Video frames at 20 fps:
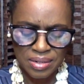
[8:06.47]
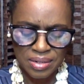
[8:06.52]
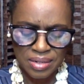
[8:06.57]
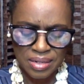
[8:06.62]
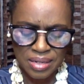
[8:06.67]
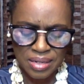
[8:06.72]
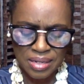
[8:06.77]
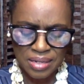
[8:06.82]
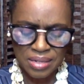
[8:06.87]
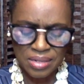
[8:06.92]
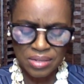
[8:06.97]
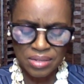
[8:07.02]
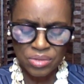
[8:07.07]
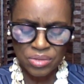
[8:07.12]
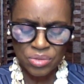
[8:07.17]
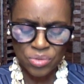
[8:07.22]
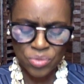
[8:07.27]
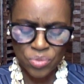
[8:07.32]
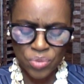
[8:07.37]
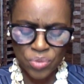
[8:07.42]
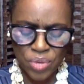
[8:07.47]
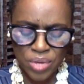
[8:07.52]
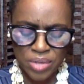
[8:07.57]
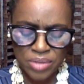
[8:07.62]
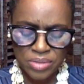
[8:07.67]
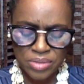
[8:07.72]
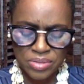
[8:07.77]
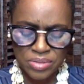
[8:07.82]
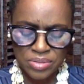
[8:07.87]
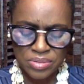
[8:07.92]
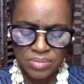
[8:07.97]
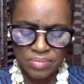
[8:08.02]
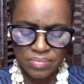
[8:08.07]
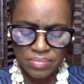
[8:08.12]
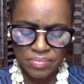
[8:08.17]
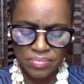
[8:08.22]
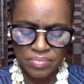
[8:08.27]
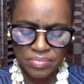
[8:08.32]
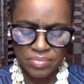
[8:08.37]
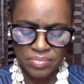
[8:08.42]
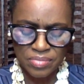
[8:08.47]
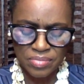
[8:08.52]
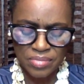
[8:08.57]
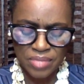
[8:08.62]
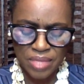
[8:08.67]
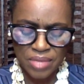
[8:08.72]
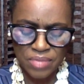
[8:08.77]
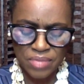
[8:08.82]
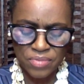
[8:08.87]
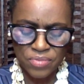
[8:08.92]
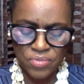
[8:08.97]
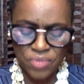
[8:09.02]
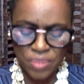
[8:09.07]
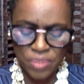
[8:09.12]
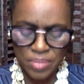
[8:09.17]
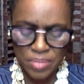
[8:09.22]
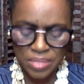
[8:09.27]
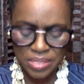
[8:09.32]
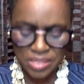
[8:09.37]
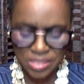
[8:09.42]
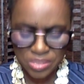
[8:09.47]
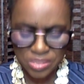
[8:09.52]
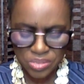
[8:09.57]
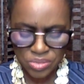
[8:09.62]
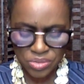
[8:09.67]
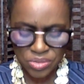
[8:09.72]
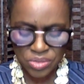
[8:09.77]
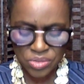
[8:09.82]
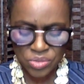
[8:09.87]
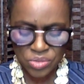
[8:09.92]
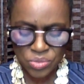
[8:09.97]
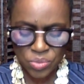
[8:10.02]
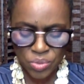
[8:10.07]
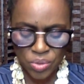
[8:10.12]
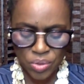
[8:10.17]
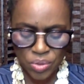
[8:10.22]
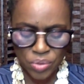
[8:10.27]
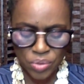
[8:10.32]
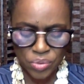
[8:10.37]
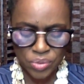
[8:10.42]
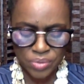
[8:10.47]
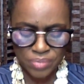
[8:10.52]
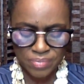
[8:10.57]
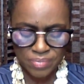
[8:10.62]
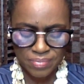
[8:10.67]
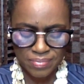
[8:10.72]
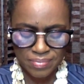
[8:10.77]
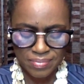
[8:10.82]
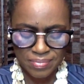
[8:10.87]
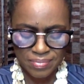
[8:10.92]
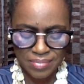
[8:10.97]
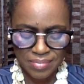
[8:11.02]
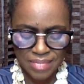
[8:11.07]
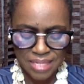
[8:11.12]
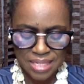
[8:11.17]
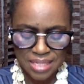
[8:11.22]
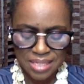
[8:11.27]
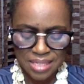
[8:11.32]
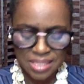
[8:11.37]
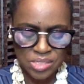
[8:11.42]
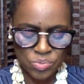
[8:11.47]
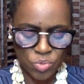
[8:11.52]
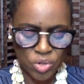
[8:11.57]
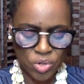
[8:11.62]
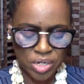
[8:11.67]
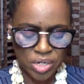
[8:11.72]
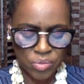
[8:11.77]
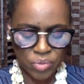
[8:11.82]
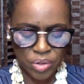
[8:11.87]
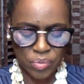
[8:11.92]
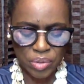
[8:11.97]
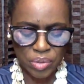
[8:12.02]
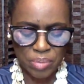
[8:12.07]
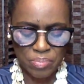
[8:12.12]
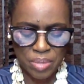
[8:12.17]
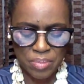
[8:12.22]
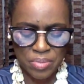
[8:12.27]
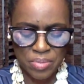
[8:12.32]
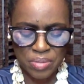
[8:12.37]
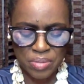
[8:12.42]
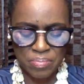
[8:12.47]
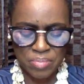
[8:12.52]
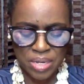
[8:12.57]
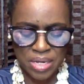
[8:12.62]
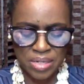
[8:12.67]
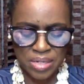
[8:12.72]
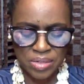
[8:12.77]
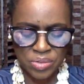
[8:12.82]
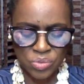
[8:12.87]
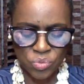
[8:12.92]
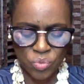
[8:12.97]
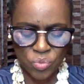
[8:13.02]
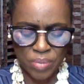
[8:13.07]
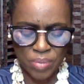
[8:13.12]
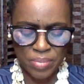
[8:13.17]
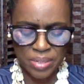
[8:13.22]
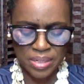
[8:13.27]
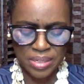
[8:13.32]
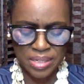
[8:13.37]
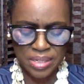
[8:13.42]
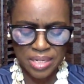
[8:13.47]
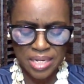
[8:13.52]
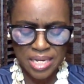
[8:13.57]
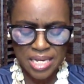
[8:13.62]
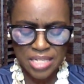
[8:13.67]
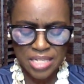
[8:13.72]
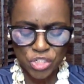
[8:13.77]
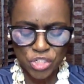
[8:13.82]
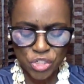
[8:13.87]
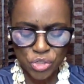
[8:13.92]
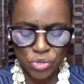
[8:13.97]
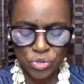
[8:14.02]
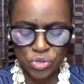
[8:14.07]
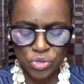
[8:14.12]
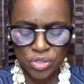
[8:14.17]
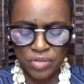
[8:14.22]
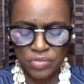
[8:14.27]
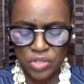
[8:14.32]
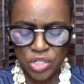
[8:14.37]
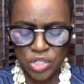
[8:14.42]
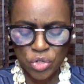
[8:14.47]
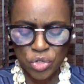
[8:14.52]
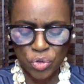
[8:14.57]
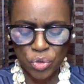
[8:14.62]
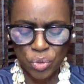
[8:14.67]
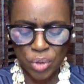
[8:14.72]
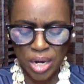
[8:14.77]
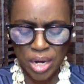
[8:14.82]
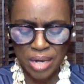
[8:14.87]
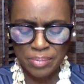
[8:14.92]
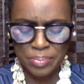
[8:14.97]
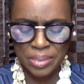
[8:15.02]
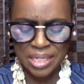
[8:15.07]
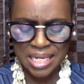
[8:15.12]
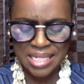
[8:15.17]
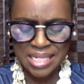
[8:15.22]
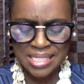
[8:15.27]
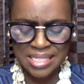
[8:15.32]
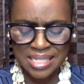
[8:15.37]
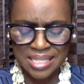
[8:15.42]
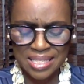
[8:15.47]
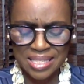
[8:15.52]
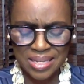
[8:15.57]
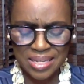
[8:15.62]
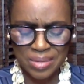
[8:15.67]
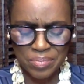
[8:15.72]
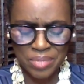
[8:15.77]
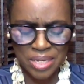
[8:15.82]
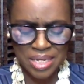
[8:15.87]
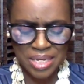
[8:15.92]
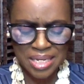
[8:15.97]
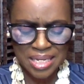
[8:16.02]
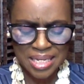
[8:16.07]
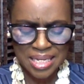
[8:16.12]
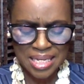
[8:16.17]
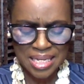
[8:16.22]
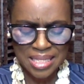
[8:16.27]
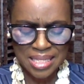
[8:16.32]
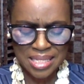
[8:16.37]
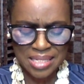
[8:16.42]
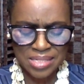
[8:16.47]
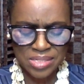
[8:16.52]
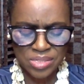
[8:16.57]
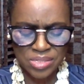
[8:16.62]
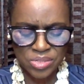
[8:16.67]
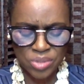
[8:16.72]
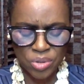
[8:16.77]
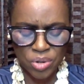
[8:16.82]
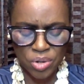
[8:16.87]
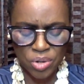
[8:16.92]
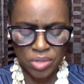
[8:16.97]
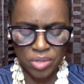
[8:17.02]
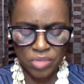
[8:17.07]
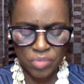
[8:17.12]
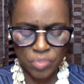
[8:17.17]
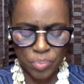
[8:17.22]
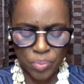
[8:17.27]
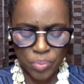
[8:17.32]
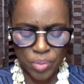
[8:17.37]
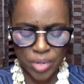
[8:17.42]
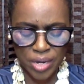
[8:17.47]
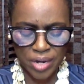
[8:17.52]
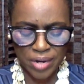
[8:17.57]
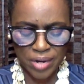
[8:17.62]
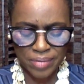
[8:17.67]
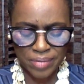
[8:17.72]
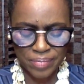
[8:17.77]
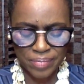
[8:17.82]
in and through us and from us into this world. This morning, we remember the men, women, and children of the Ukraine, placing them in this circle of prayer,